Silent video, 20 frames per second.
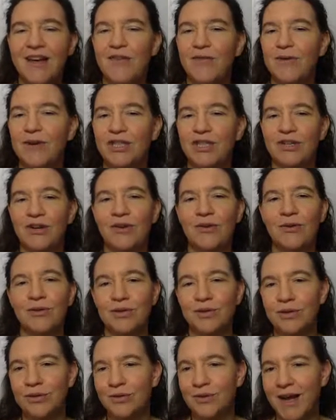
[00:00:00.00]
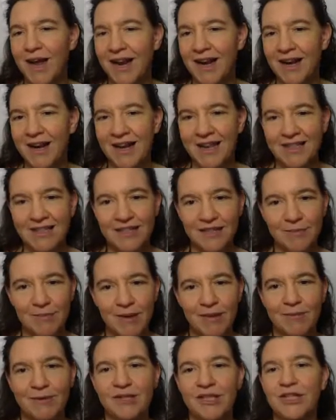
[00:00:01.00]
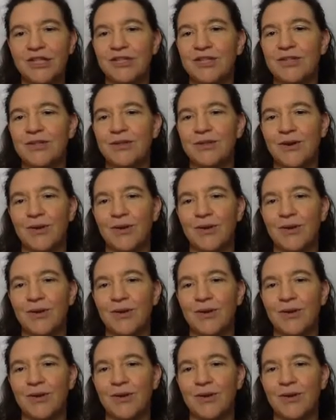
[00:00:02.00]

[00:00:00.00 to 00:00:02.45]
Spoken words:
which also analyzes mathematicians